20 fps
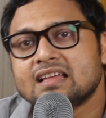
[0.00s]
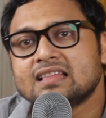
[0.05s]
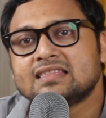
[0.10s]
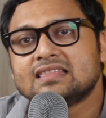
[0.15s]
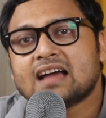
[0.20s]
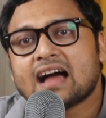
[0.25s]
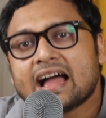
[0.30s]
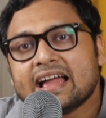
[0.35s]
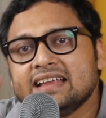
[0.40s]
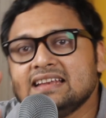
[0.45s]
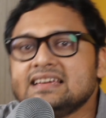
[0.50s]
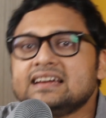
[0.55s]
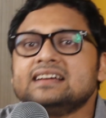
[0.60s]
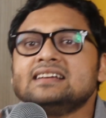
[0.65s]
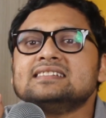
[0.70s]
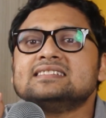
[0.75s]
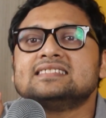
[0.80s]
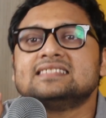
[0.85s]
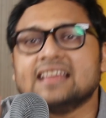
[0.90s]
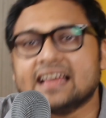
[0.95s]
the idea
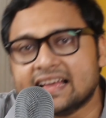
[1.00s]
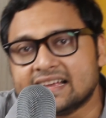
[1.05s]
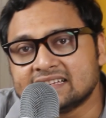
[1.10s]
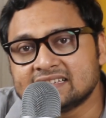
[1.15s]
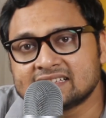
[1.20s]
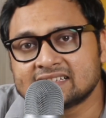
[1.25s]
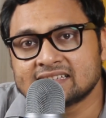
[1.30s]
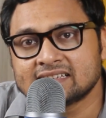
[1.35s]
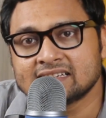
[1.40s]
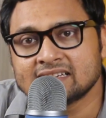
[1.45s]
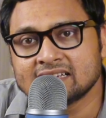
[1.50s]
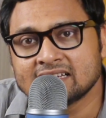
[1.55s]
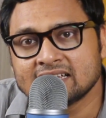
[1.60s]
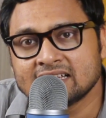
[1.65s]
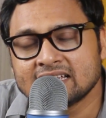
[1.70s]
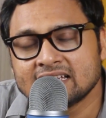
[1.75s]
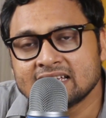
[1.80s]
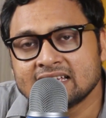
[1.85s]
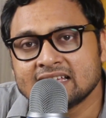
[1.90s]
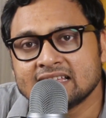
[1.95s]
is this
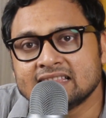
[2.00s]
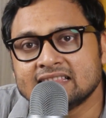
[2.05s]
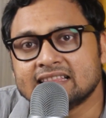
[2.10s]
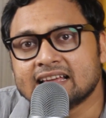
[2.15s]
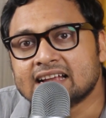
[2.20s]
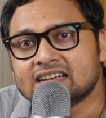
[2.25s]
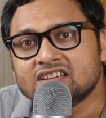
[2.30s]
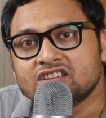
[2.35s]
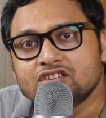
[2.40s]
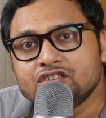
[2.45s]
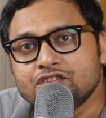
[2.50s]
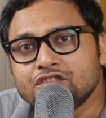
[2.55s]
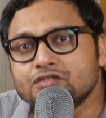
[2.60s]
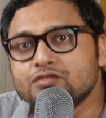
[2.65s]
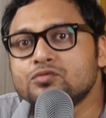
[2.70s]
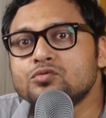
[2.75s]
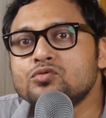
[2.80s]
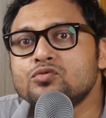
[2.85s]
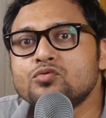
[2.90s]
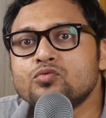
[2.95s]
that
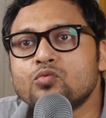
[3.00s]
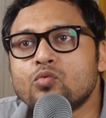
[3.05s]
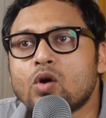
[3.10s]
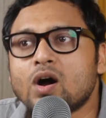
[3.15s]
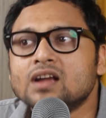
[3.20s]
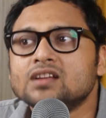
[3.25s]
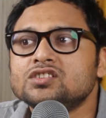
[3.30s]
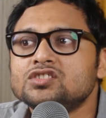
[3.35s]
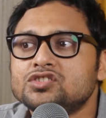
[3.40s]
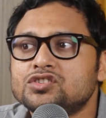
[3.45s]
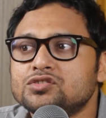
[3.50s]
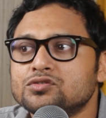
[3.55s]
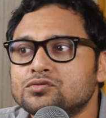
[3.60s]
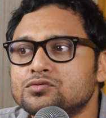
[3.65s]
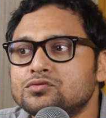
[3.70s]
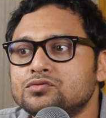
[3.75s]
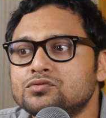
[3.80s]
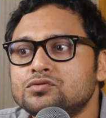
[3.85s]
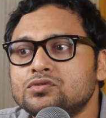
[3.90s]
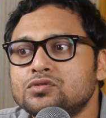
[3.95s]
you want
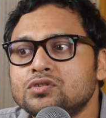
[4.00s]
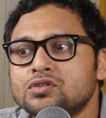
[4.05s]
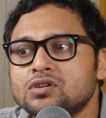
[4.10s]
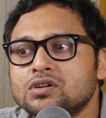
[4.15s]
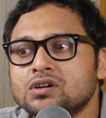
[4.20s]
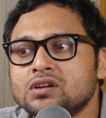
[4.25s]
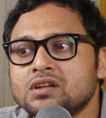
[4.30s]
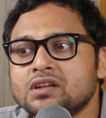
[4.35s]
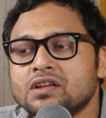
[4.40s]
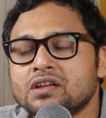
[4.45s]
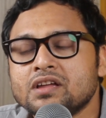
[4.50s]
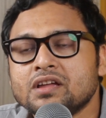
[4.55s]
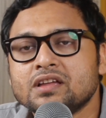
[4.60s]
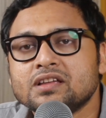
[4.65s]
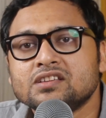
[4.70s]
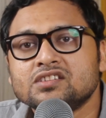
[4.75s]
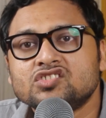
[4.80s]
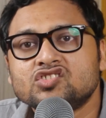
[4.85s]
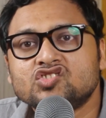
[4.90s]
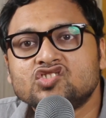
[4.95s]
to
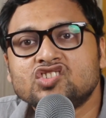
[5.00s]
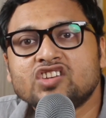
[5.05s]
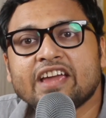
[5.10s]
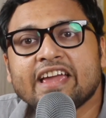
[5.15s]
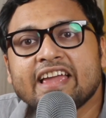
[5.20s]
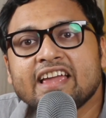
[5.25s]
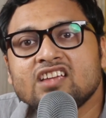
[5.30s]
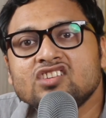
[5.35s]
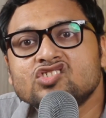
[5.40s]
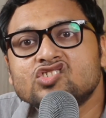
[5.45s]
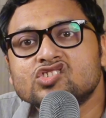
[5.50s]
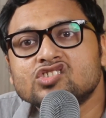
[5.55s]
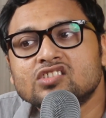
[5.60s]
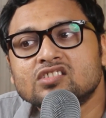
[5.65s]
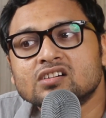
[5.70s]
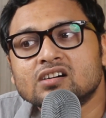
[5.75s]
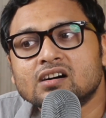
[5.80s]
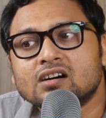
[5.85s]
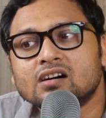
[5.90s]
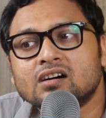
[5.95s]
change
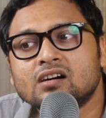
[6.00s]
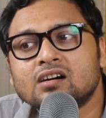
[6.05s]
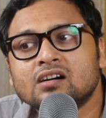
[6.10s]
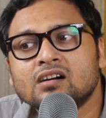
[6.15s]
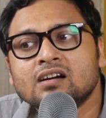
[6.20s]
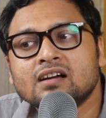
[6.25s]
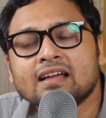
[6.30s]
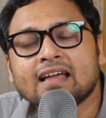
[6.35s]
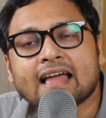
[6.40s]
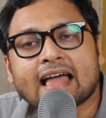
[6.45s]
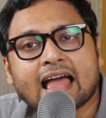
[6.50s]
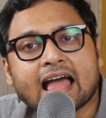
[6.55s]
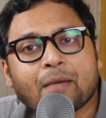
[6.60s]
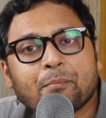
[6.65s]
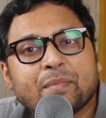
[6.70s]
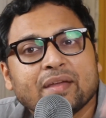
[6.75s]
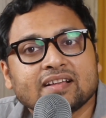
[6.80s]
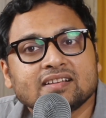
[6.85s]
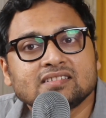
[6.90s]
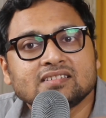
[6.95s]
the
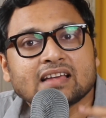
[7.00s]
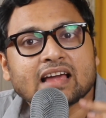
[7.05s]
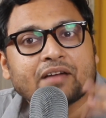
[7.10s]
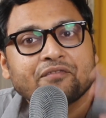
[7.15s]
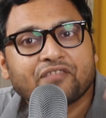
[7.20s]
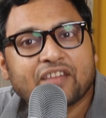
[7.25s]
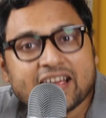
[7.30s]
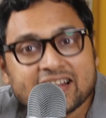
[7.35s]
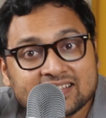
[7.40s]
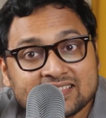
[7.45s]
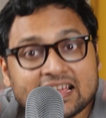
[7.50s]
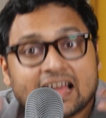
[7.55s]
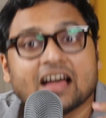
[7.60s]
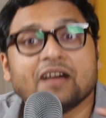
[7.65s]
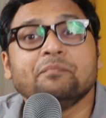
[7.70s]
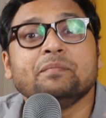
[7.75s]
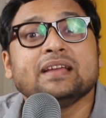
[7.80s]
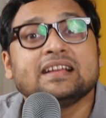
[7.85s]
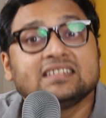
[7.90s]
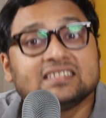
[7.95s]
affect the
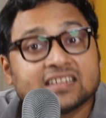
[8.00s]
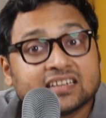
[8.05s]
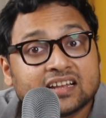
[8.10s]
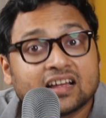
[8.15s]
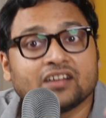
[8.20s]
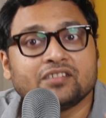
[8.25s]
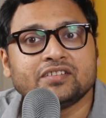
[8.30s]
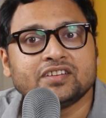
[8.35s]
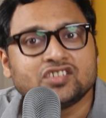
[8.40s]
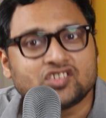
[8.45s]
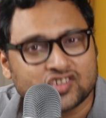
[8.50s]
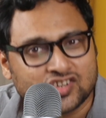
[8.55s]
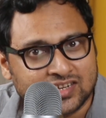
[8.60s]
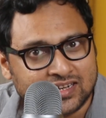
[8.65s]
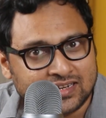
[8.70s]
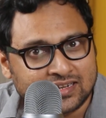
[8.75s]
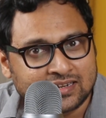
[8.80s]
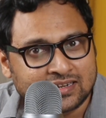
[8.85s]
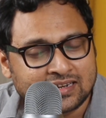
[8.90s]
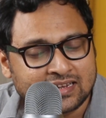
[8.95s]
amygdala
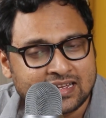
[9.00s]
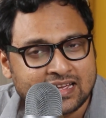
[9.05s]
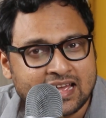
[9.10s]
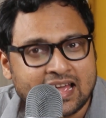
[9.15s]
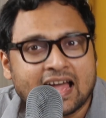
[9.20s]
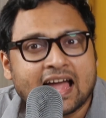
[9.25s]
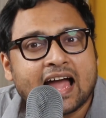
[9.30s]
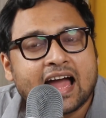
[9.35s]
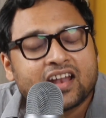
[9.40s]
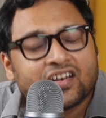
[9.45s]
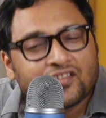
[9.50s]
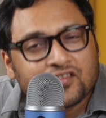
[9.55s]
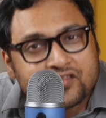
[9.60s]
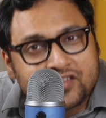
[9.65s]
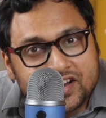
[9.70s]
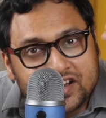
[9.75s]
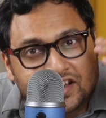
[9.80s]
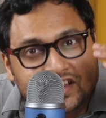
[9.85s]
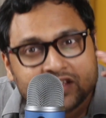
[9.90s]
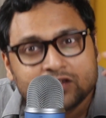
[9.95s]
region and
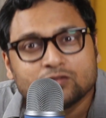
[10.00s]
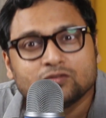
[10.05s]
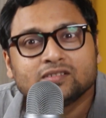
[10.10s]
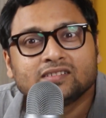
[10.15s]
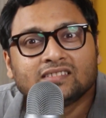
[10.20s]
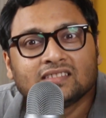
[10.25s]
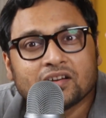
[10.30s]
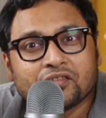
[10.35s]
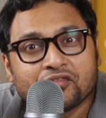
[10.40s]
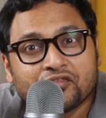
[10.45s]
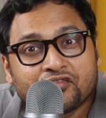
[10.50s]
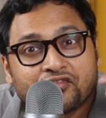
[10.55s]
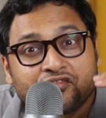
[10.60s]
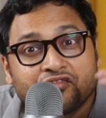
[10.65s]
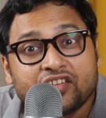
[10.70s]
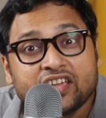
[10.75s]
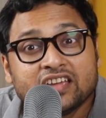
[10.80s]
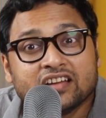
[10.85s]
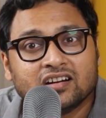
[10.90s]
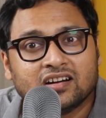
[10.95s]
reduce the
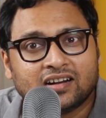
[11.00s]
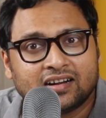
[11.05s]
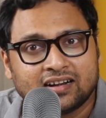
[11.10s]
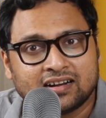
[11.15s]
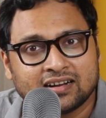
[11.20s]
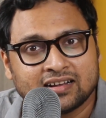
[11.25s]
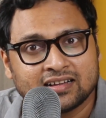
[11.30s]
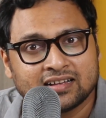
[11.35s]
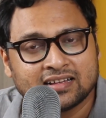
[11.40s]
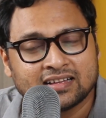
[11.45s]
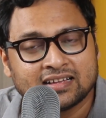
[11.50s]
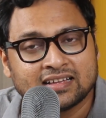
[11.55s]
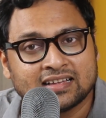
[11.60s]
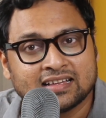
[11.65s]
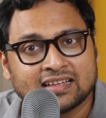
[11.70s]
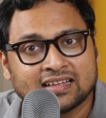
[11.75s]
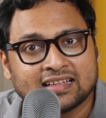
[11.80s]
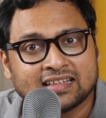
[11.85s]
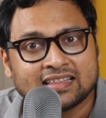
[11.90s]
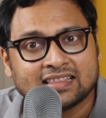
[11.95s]
fear
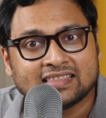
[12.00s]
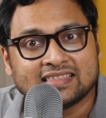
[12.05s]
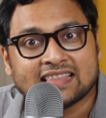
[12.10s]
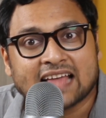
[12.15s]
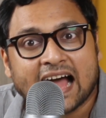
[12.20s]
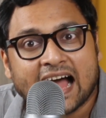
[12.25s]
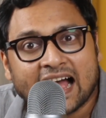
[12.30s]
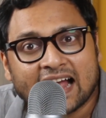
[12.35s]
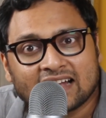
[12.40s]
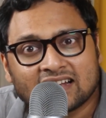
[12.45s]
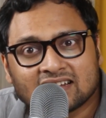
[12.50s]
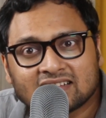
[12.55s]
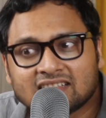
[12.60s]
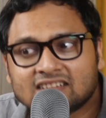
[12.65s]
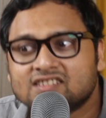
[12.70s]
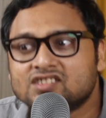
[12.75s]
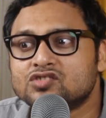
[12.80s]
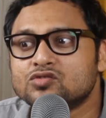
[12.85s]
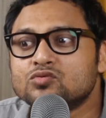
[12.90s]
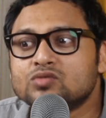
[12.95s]
that
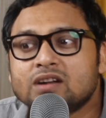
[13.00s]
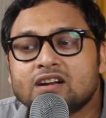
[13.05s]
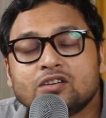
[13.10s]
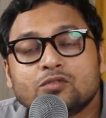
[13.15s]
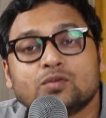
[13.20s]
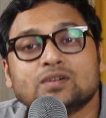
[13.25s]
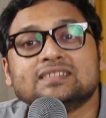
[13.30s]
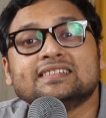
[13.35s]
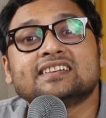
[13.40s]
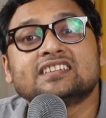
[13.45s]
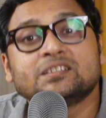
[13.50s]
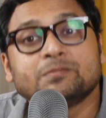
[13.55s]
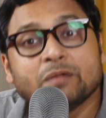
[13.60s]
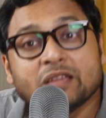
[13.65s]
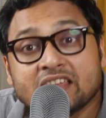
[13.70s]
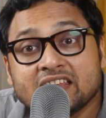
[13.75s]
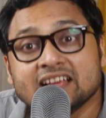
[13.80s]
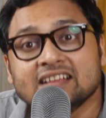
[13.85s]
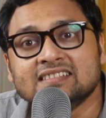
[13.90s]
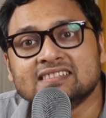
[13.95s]
the student was
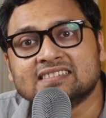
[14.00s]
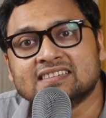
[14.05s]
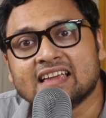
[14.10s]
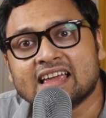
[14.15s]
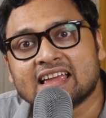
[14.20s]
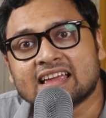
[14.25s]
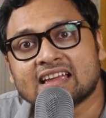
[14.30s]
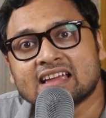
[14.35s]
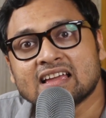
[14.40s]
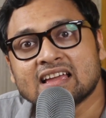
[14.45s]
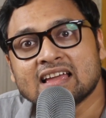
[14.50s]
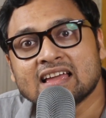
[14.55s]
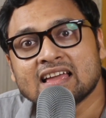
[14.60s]
experiencing